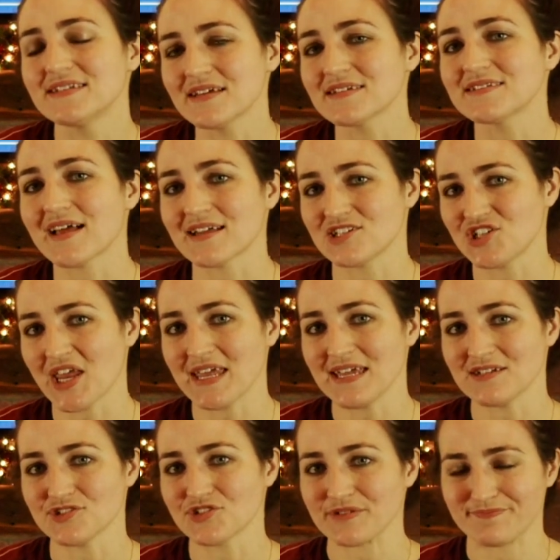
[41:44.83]
does not
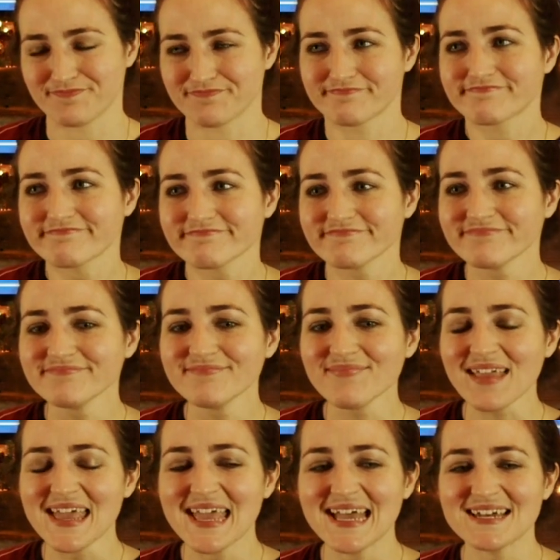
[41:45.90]
change.
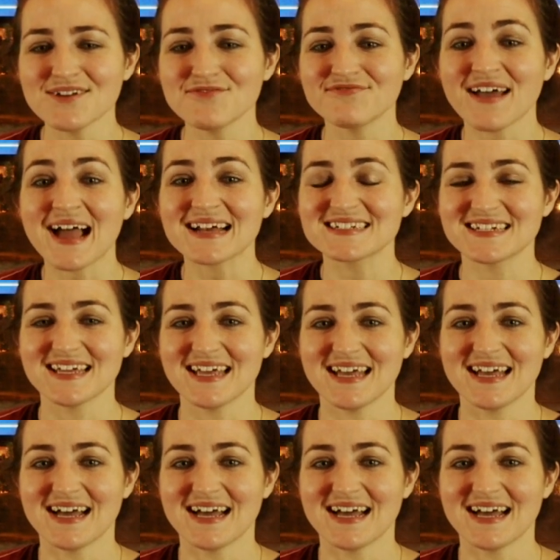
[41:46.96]
And in fact,